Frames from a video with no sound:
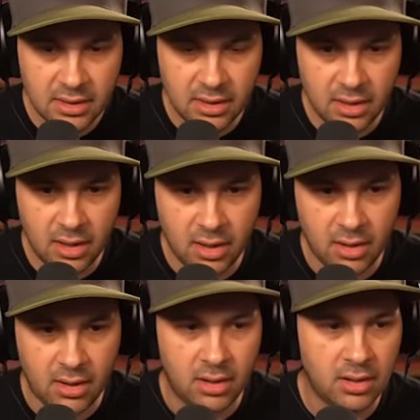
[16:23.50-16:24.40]

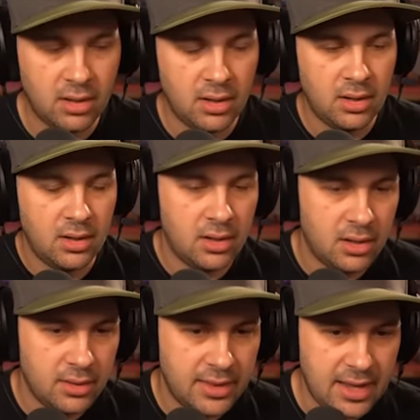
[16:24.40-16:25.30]
Oh,
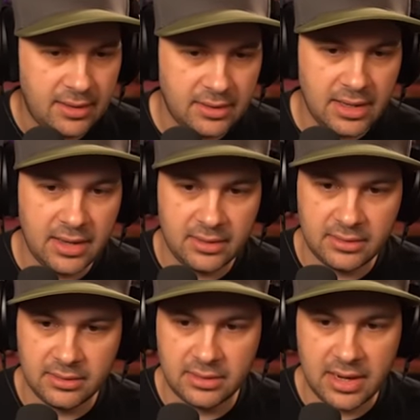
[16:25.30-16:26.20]

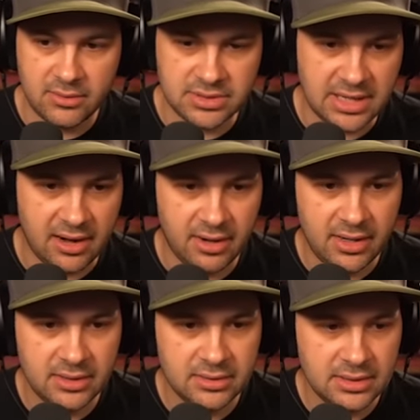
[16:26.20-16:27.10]
that was scary.
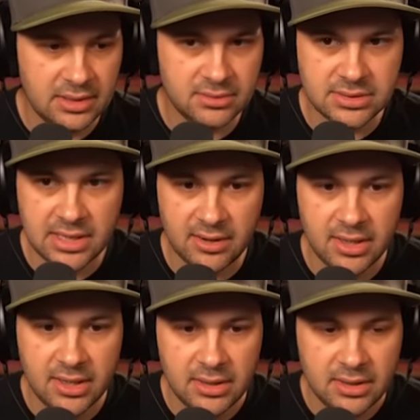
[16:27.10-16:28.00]
That was
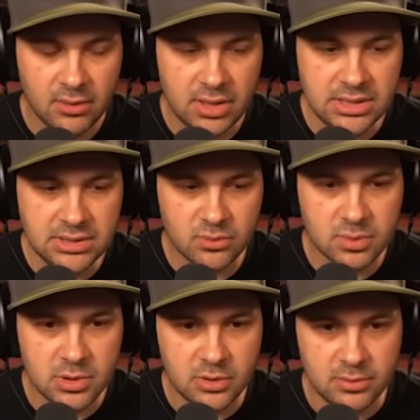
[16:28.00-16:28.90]
scary. There is a
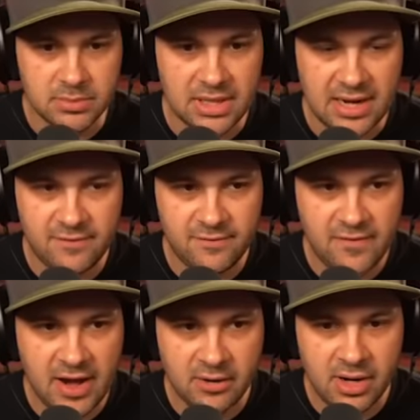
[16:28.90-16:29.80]
room that I
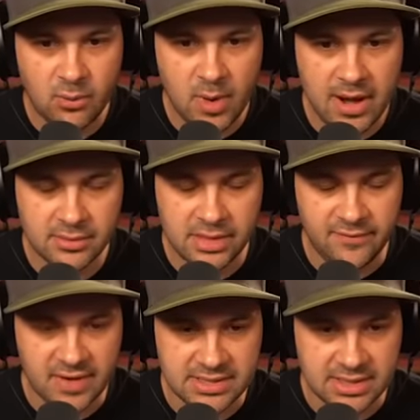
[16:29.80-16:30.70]
very rarely
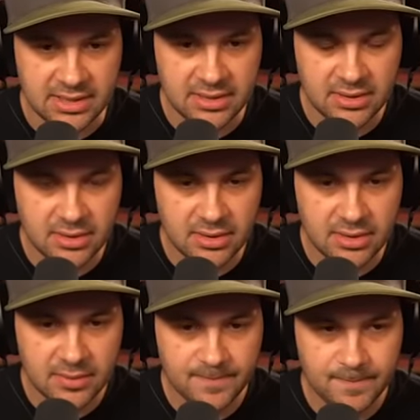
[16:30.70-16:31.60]
visit.
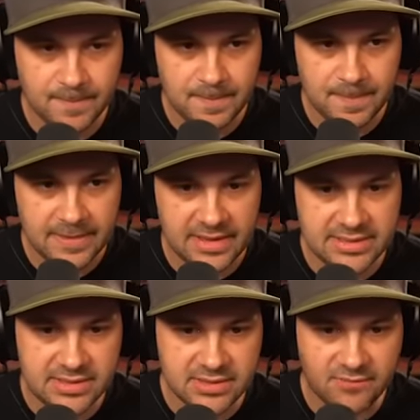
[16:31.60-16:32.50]

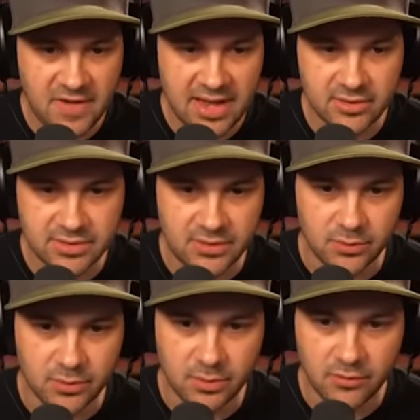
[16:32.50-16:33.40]
It's this faculty
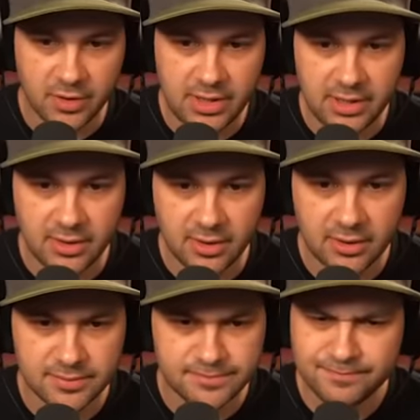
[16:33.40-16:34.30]
room over
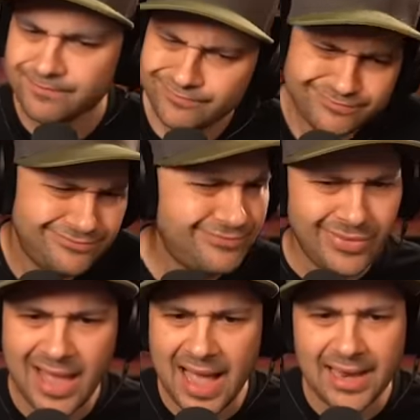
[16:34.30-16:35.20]
here.
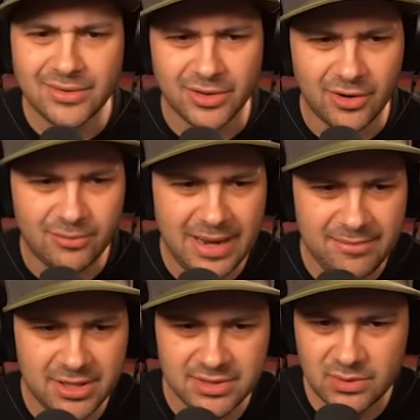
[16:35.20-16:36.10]
I don't know.
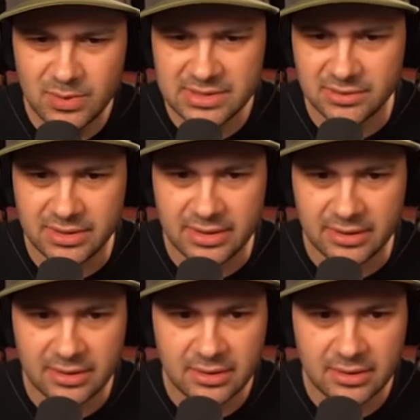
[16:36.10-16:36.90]
Maybe there's a whistle in here.